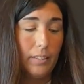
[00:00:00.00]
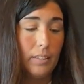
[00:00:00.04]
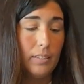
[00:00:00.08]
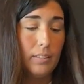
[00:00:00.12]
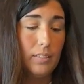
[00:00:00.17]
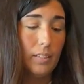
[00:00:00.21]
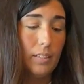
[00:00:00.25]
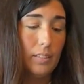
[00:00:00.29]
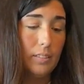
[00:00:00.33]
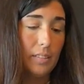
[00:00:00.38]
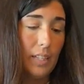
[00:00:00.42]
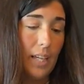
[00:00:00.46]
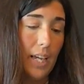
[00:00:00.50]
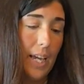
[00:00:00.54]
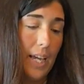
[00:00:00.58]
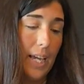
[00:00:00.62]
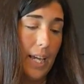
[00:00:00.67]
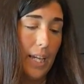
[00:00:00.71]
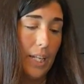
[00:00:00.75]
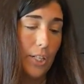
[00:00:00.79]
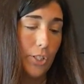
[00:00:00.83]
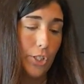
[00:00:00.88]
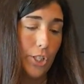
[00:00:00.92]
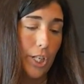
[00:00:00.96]
This is
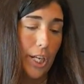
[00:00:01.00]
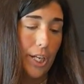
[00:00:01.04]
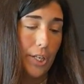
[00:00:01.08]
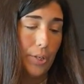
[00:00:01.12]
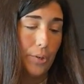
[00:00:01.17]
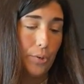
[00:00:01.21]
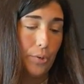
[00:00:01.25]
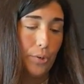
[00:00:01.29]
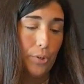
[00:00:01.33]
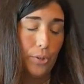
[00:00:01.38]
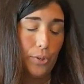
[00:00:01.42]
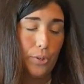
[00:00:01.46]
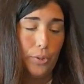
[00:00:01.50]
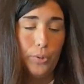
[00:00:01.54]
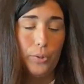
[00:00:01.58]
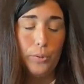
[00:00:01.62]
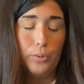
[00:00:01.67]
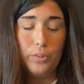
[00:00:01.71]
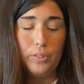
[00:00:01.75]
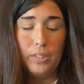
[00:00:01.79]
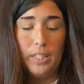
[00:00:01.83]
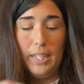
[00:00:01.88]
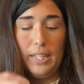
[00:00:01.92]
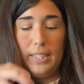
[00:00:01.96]
a J. Crew
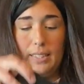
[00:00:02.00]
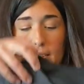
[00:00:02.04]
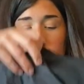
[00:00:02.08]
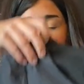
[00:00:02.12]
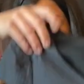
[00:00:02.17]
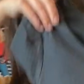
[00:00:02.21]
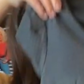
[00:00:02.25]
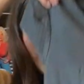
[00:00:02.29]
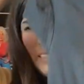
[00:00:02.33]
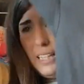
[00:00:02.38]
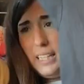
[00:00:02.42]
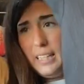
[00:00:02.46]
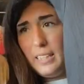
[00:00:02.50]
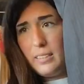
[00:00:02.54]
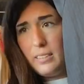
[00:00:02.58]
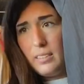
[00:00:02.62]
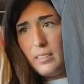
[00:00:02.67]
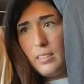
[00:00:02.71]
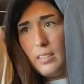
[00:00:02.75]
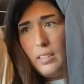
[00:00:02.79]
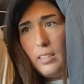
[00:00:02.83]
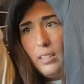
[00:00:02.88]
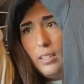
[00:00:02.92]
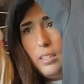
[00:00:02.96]
size
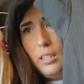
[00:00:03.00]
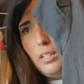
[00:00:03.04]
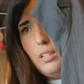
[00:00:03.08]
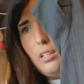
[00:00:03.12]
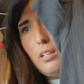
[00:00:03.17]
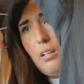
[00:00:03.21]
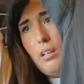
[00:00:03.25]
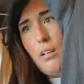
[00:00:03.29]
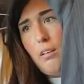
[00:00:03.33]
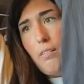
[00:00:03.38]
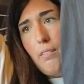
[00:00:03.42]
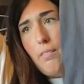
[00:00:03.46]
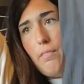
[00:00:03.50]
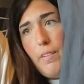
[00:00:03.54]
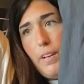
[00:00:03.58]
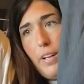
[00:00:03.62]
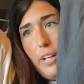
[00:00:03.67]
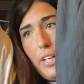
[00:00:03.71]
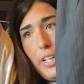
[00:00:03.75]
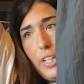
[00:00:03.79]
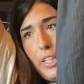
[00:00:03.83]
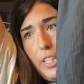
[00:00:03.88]
six. Very